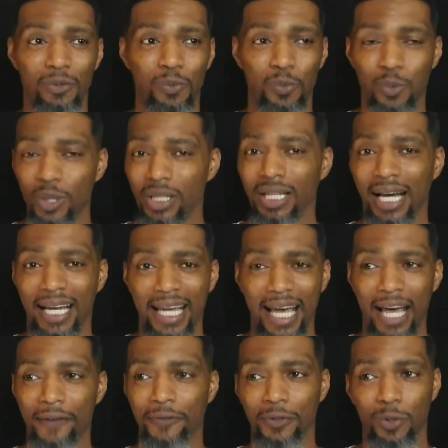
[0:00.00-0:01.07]
will I
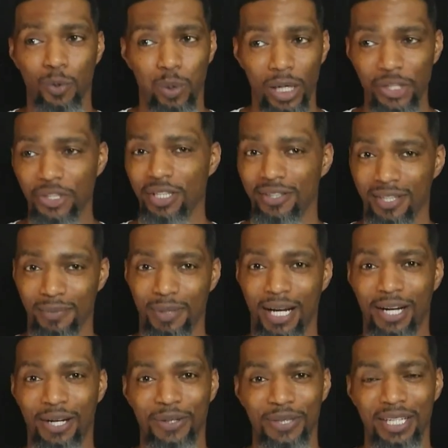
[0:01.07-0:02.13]
have questions
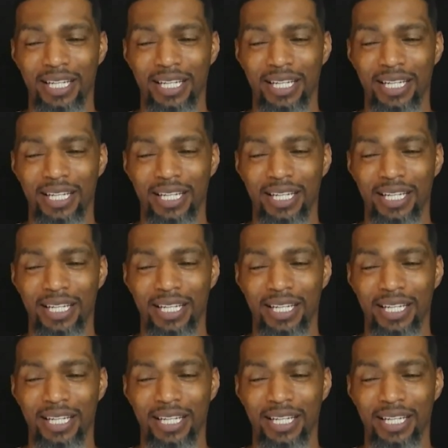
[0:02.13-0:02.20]
about